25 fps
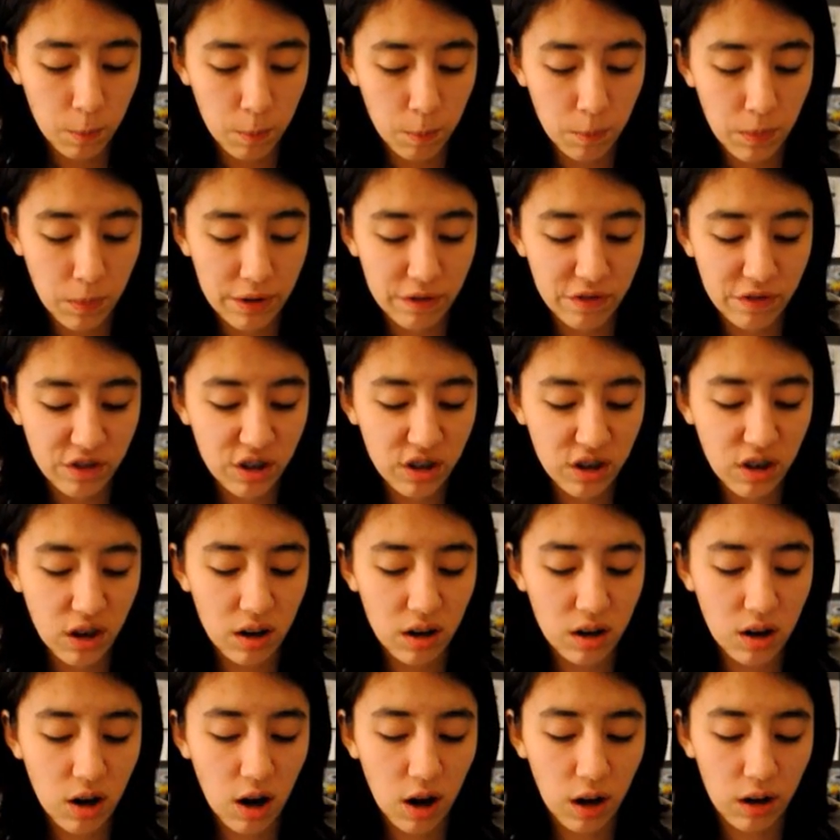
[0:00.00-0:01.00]
My foot
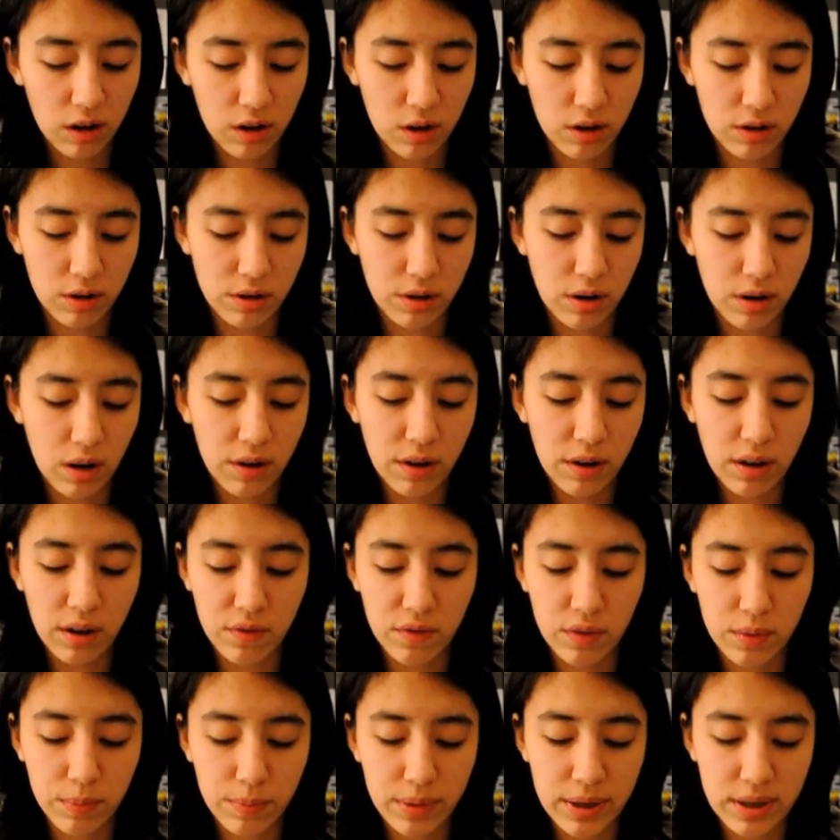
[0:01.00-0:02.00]
got caught on an
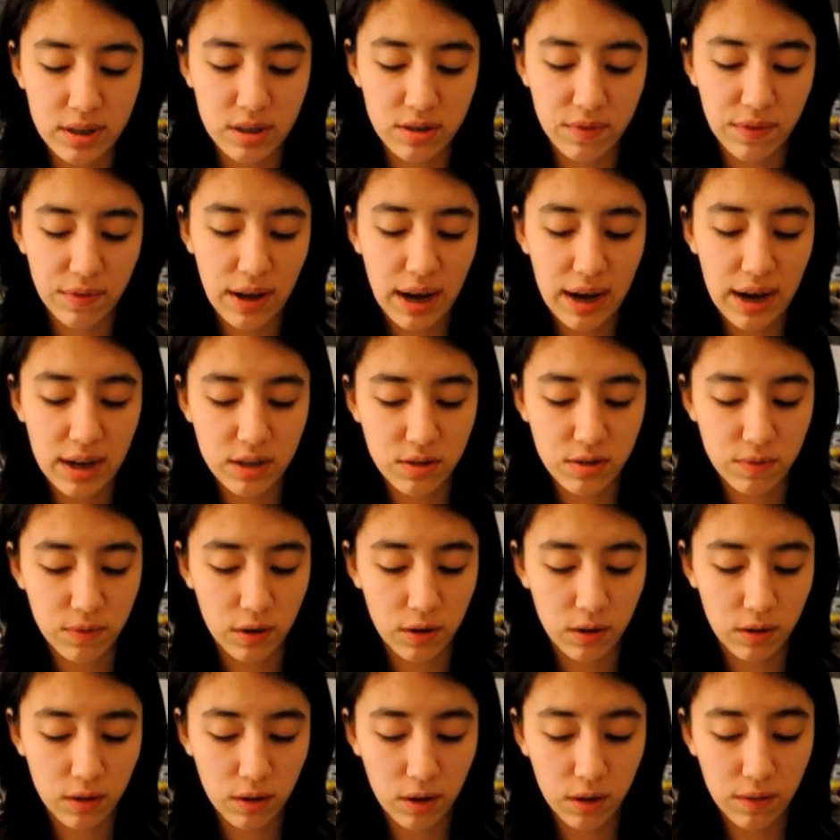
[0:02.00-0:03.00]
uneven piece of the
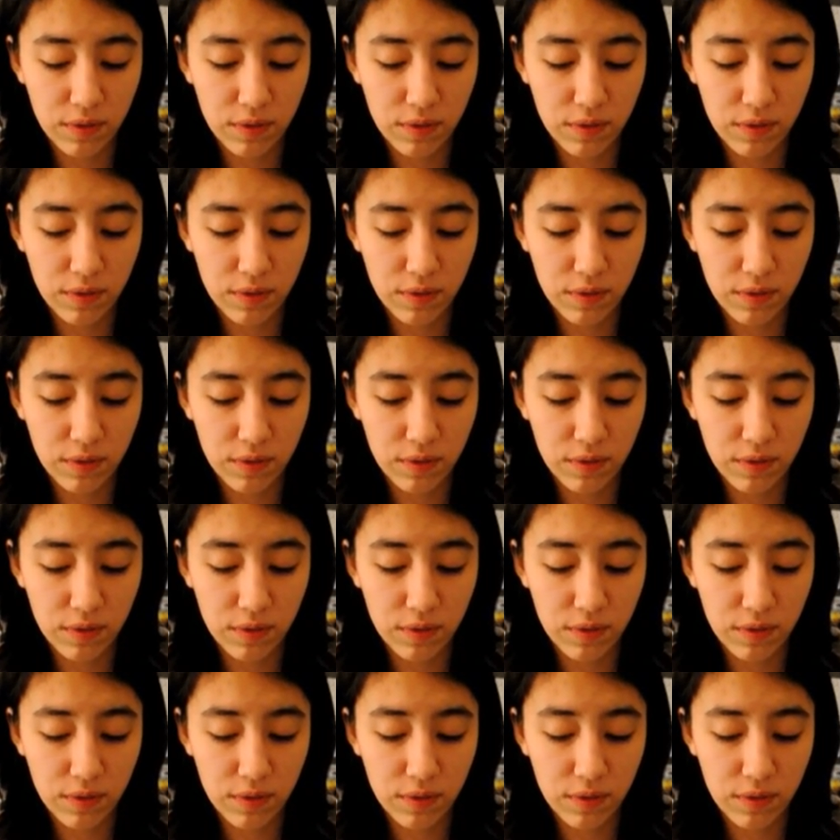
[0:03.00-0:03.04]
asphalt